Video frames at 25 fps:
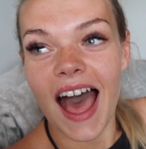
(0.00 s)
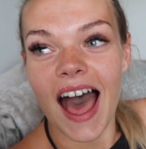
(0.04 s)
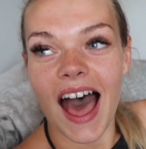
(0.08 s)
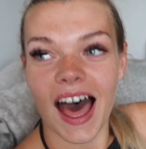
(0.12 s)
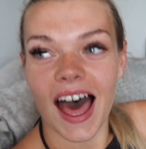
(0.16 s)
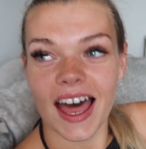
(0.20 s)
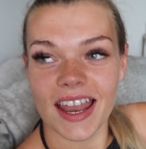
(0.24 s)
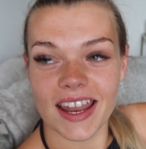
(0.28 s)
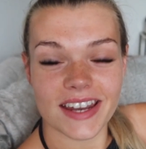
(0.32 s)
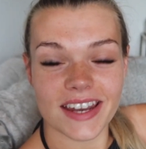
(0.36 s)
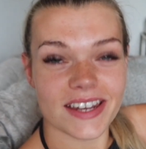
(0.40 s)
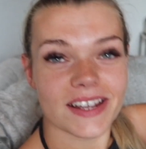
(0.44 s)

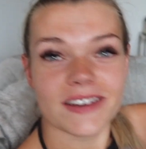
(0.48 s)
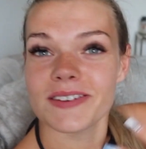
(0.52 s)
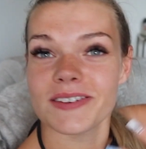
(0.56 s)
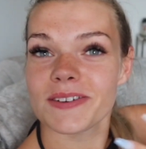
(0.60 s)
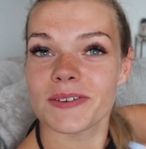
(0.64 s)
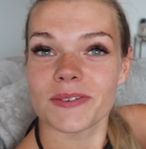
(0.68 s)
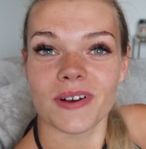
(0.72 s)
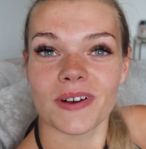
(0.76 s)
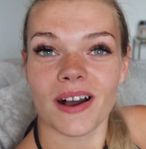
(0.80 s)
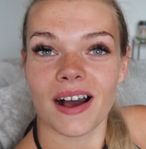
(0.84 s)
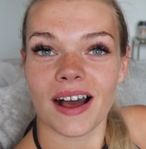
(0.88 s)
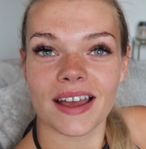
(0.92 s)
And I don't
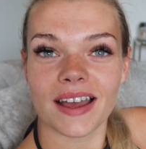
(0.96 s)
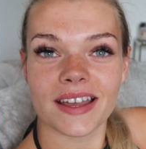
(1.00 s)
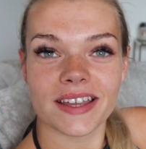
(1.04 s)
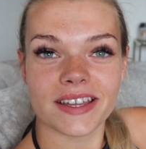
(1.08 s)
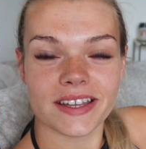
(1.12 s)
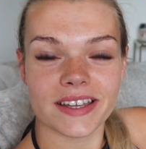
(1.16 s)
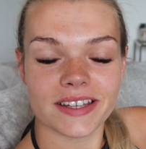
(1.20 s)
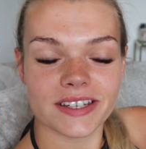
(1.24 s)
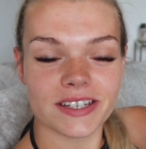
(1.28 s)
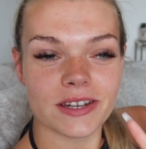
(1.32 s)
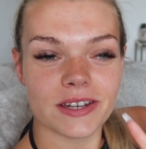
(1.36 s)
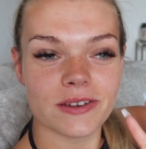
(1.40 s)
know why,
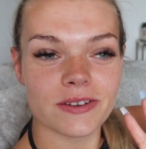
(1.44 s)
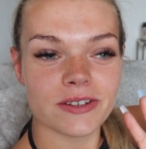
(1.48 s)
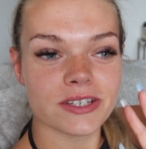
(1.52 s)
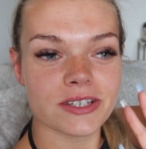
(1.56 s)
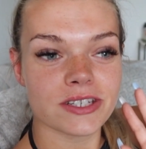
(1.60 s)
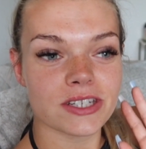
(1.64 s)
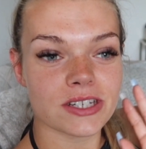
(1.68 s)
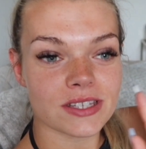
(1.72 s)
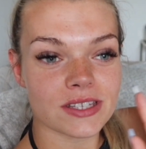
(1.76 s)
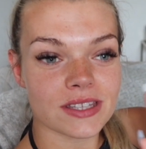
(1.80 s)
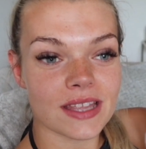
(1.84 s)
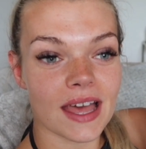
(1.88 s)
you
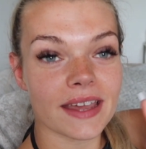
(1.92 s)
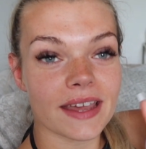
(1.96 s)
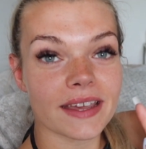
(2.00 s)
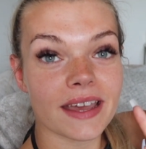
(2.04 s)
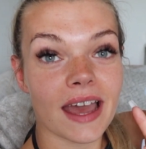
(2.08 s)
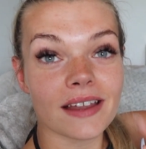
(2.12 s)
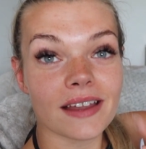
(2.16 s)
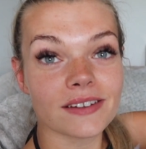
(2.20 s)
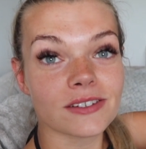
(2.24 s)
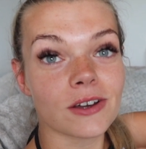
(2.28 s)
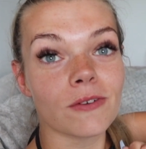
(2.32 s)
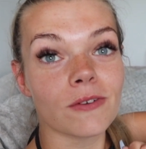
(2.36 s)
know, just like
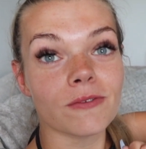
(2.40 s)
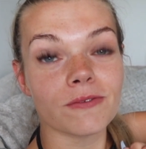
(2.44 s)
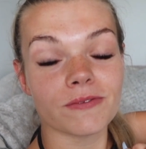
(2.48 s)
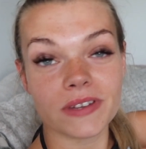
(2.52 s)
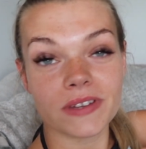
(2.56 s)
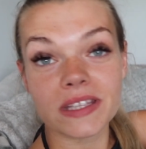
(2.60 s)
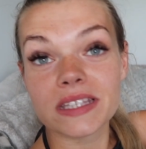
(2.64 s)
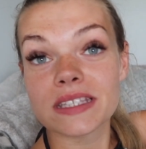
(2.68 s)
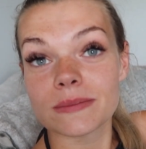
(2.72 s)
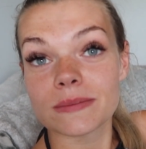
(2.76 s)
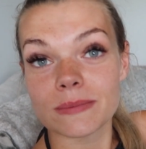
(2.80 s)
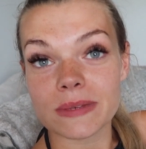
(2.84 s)
I'd
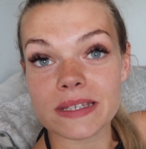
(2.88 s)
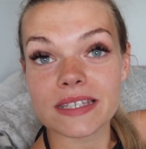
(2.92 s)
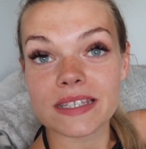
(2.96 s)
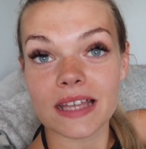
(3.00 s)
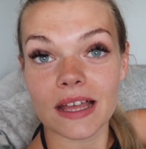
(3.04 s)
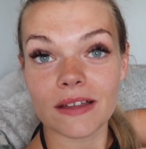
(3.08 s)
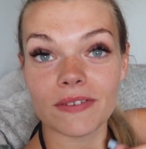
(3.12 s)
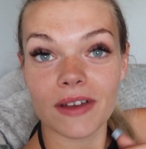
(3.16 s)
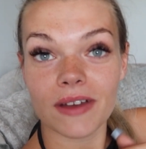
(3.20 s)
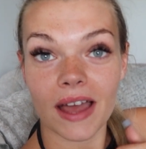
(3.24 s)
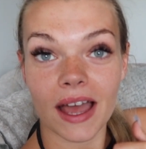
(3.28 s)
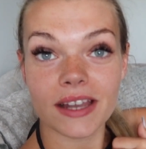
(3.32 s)
convinced
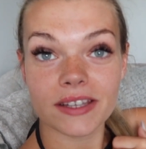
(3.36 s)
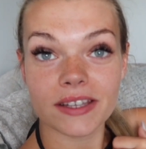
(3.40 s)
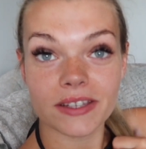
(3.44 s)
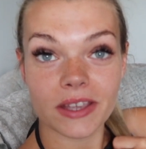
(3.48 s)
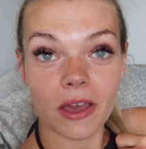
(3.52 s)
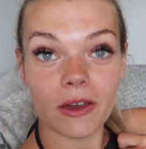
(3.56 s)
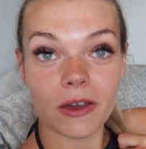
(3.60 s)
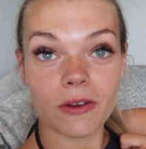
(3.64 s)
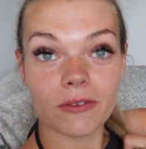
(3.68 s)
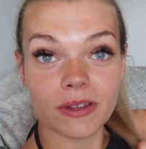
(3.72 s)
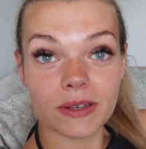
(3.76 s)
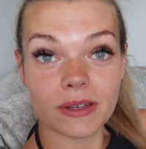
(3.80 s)
myself I had
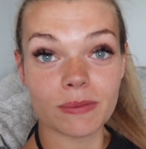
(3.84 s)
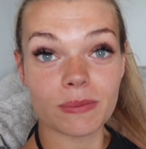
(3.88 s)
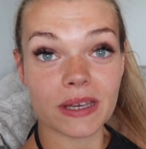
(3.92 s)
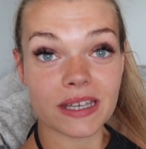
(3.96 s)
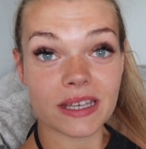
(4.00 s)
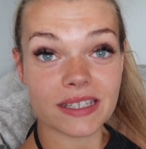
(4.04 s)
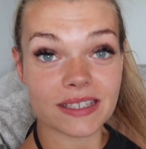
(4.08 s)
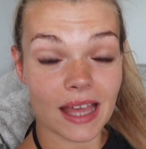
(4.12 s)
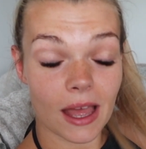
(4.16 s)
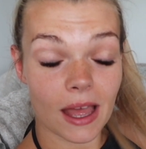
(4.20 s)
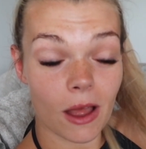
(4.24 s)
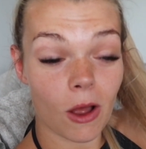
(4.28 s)
COVID
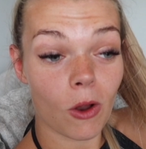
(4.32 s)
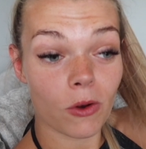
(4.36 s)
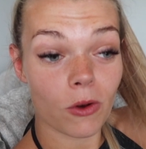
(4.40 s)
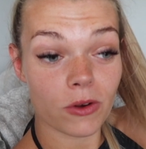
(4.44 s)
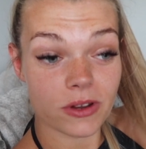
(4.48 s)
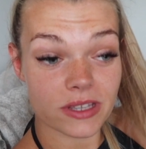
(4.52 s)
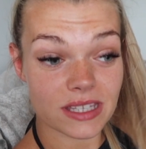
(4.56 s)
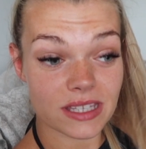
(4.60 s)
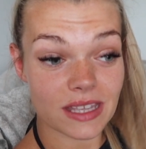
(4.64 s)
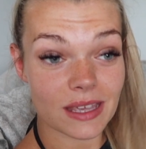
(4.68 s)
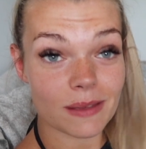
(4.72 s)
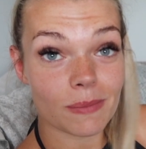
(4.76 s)
because I
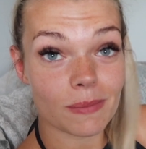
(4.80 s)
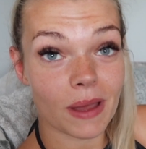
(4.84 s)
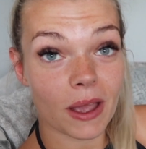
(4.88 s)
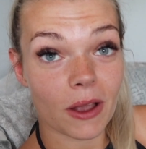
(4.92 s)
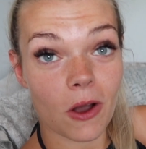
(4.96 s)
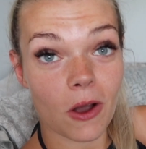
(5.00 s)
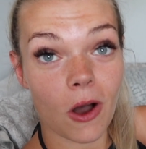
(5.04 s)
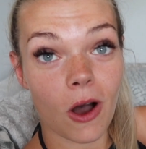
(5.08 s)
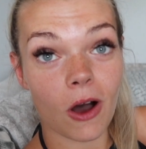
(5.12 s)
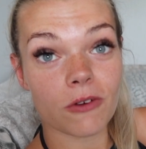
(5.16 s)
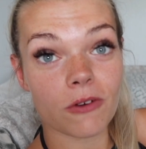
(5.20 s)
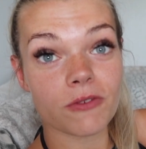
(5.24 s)
honestly, my
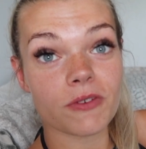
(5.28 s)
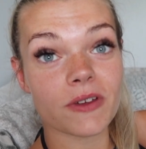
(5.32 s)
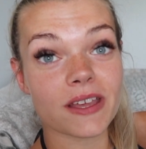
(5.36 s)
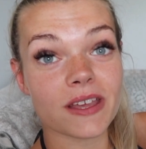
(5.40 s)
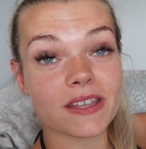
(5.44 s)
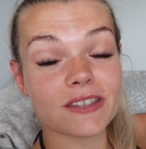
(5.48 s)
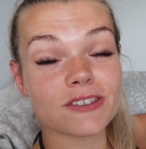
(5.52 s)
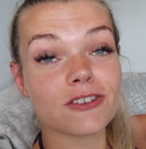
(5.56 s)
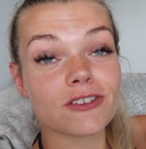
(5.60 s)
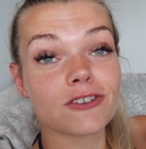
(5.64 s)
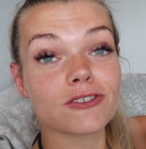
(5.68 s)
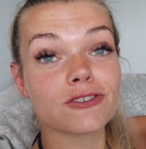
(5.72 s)
cough
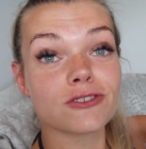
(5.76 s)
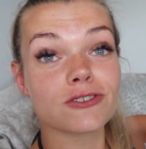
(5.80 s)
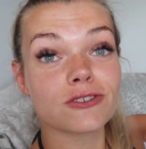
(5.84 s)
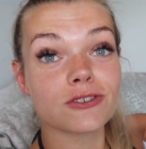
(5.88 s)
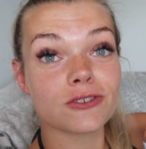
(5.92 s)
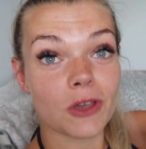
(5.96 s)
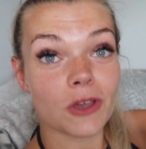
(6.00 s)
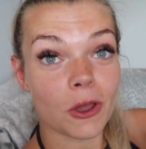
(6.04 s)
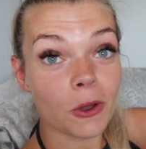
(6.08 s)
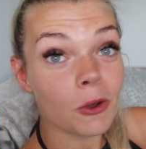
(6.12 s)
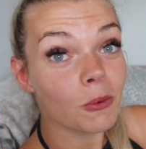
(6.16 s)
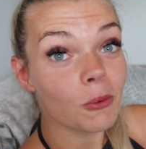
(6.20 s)
is
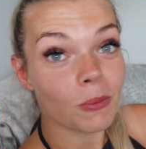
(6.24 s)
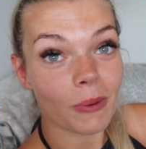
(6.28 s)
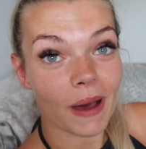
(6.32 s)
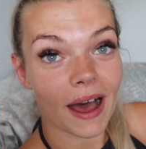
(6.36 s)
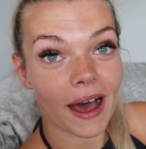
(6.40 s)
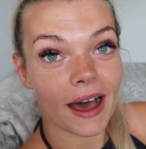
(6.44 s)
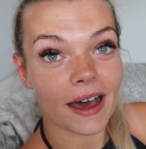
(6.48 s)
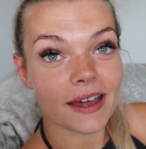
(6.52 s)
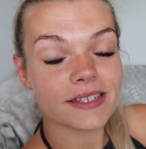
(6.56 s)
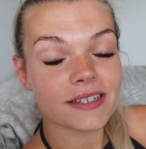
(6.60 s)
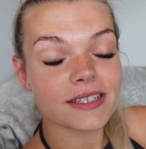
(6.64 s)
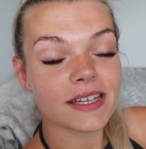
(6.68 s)
so
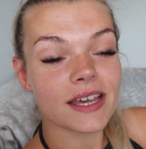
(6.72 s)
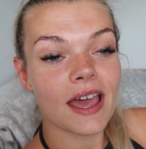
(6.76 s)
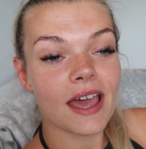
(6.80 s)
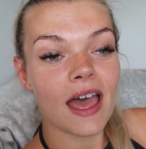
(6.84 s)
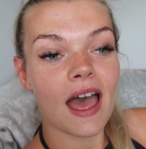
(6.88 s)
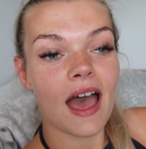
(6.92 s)
bad.